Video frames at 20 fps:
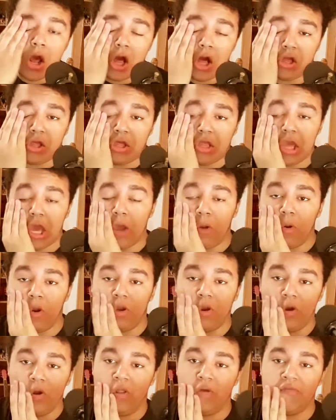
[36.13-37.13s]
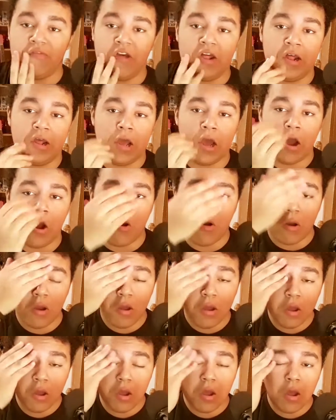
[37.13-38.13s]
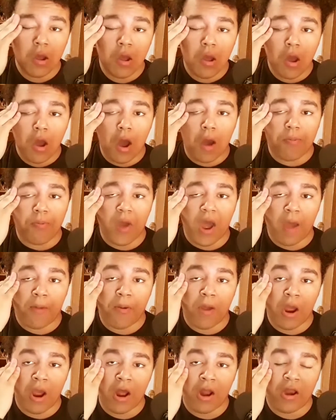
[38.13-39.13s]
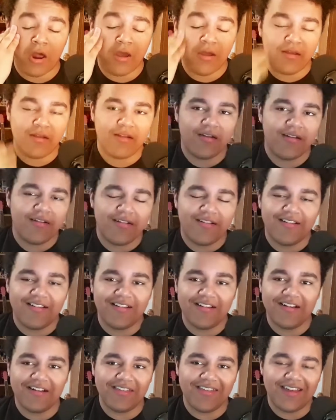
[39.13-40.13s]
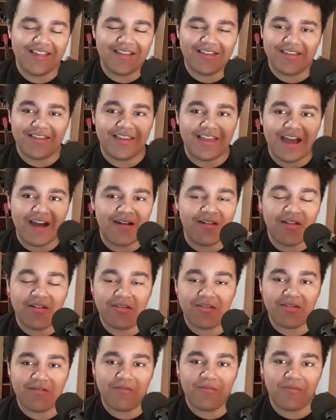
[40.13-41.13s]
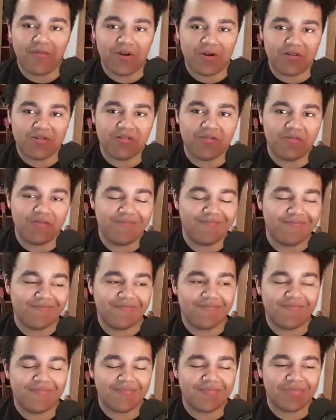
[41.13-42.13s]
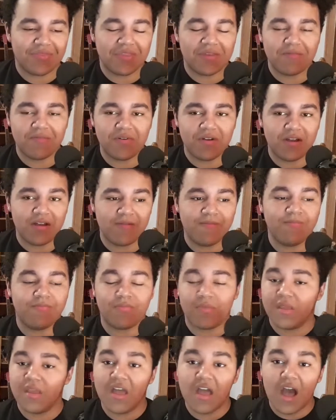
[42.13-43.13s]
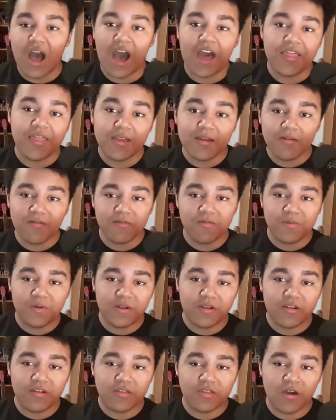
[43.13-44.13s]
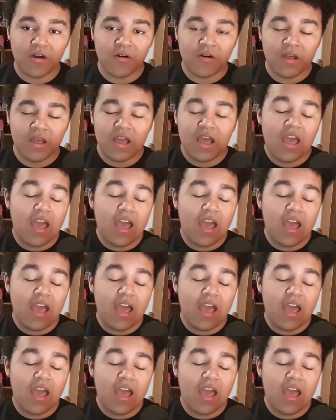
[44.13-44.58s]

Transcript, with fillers: and today we're doing a video of Batman. Uh, that doesn't count as an impression, but I think it was pretty good though.